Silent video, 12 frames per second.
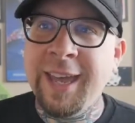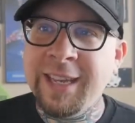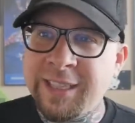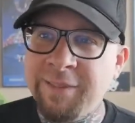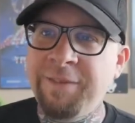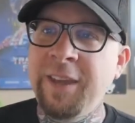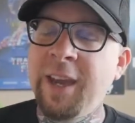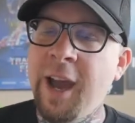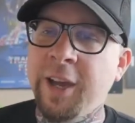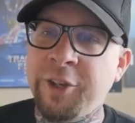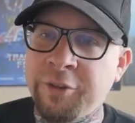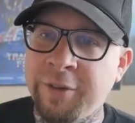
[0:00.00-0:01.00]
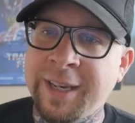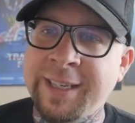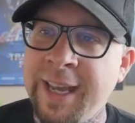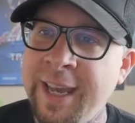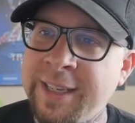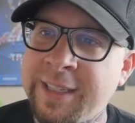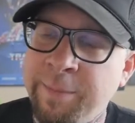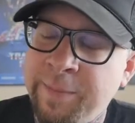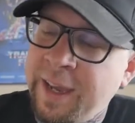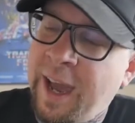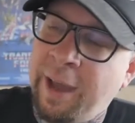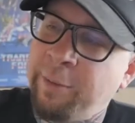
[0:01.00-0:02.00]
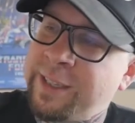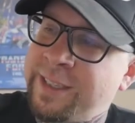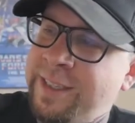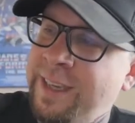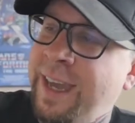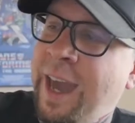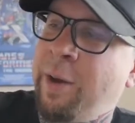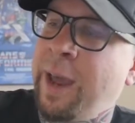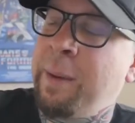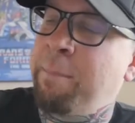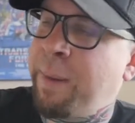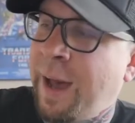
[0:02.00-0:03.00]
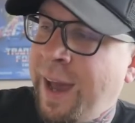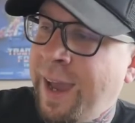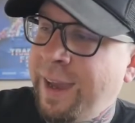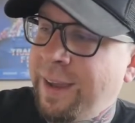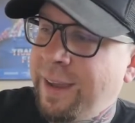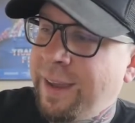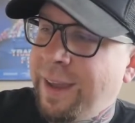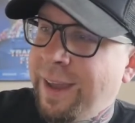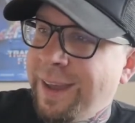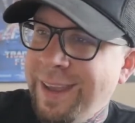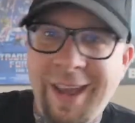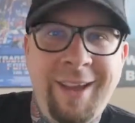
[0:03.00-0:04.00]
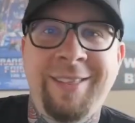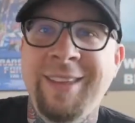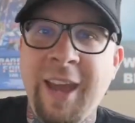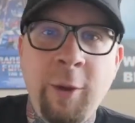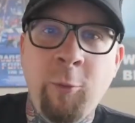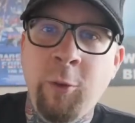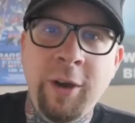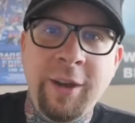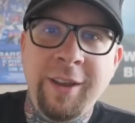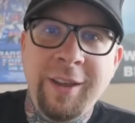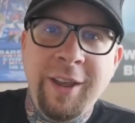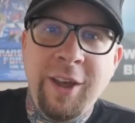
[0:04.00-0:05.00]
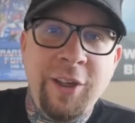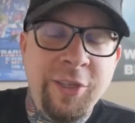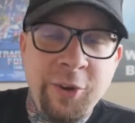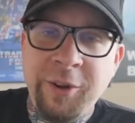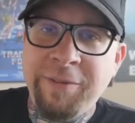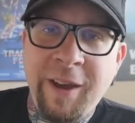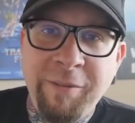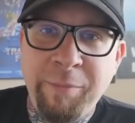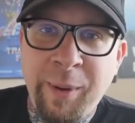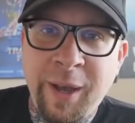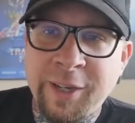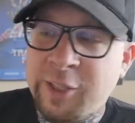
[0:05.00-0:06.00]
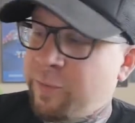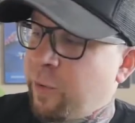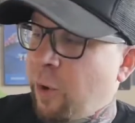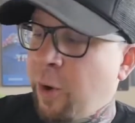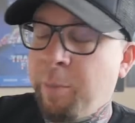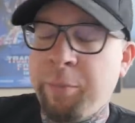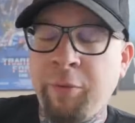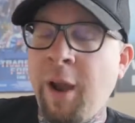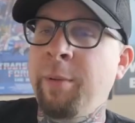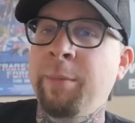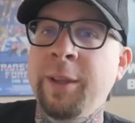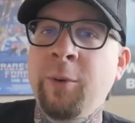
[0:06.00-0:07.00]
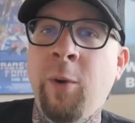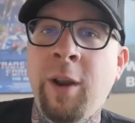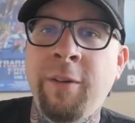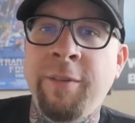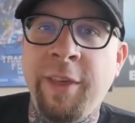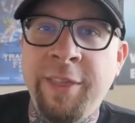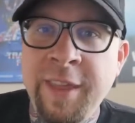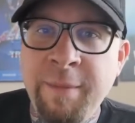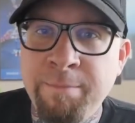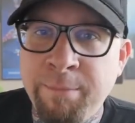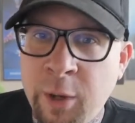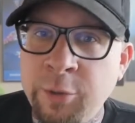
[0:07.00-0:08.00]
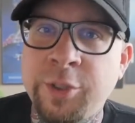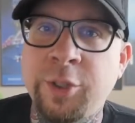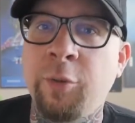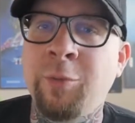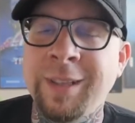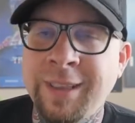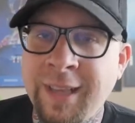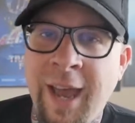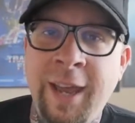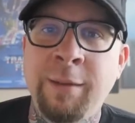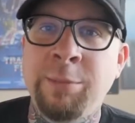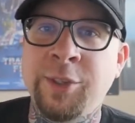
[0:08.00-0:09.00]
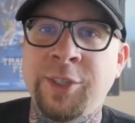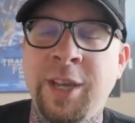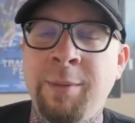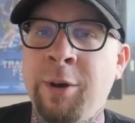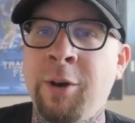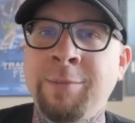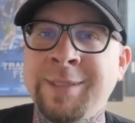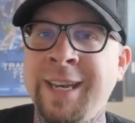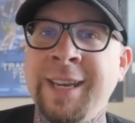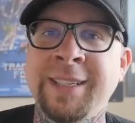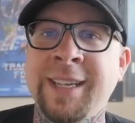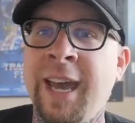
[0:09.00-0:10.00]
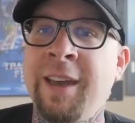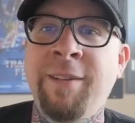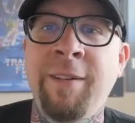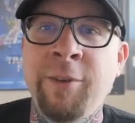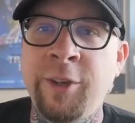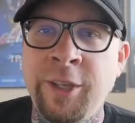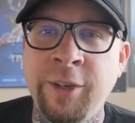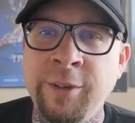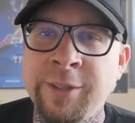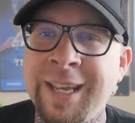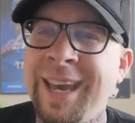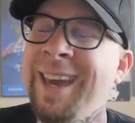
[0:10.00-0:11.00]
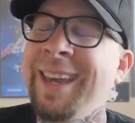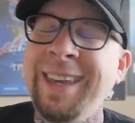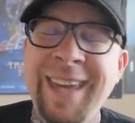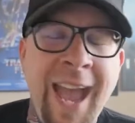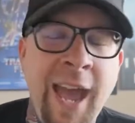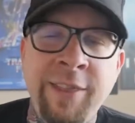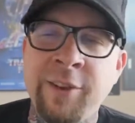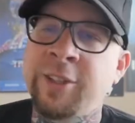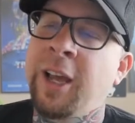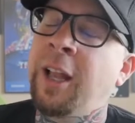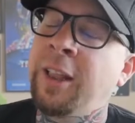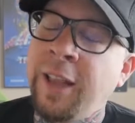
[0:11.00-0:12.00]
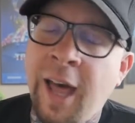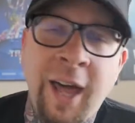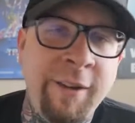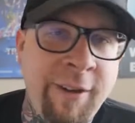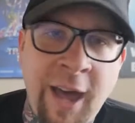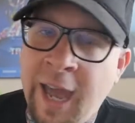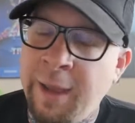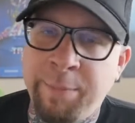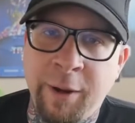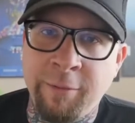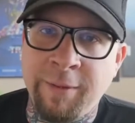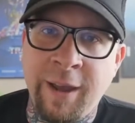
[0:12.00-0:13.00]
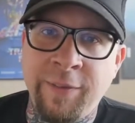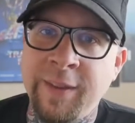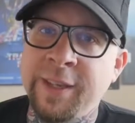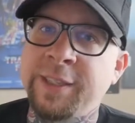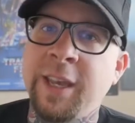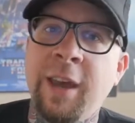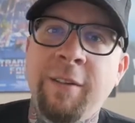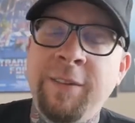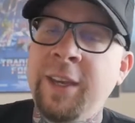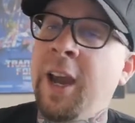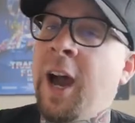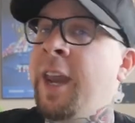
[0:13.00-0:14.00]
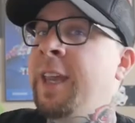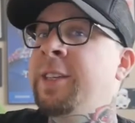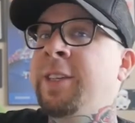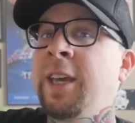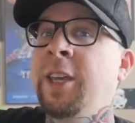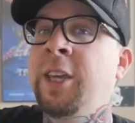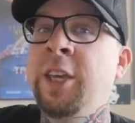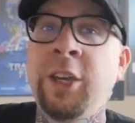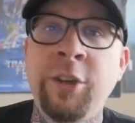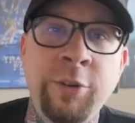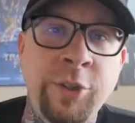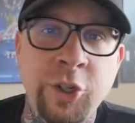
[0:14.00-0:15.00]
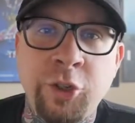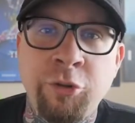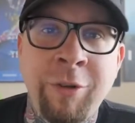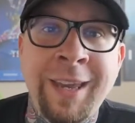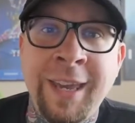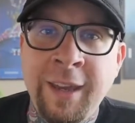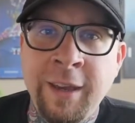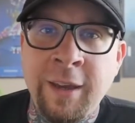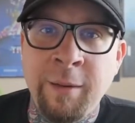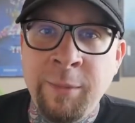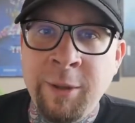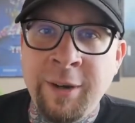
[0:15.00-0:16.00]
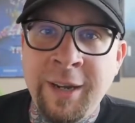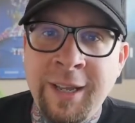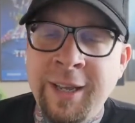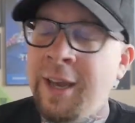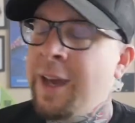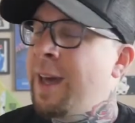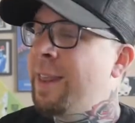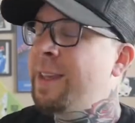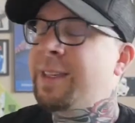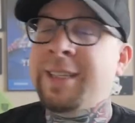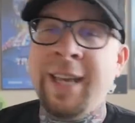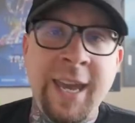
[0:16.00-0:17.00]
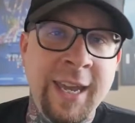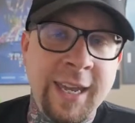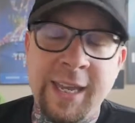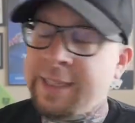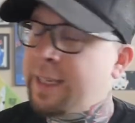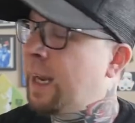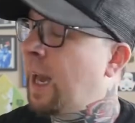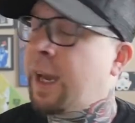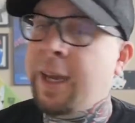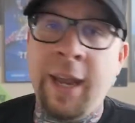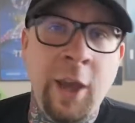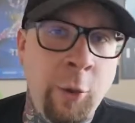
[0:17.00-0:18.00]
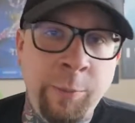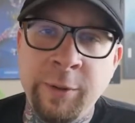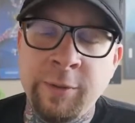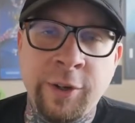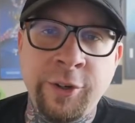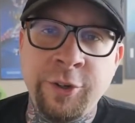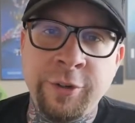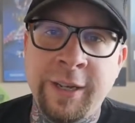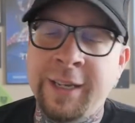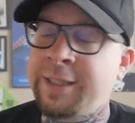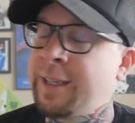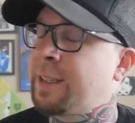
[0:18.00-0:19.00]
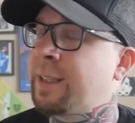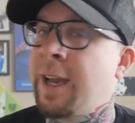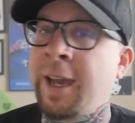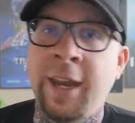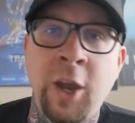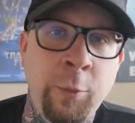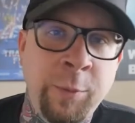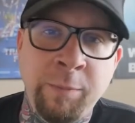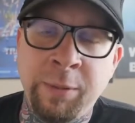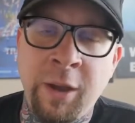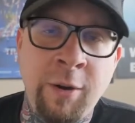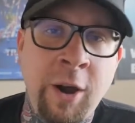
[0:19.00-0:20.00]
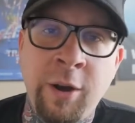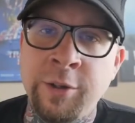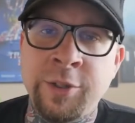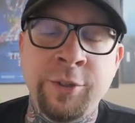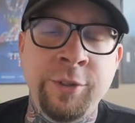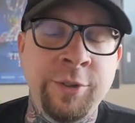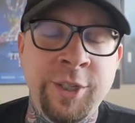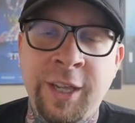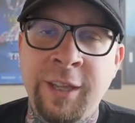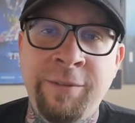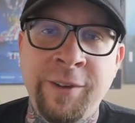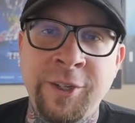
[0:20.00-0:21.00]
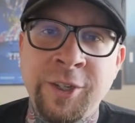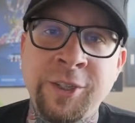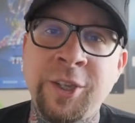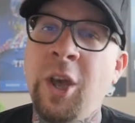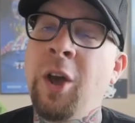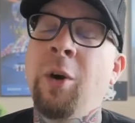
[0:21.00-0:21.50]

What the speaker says: Is the VGOD Trick Tank something I would seek out and buy? Yeah, I think I would. 35 bucks for probably one of the most reliable sub-ohm tanks I have ever used. Yeah, there's a lot of hype around this. VGOD is a huge tricking community. This tank is not going to help you learn tricks. It's not going to help you blow O's or do jellyfishes.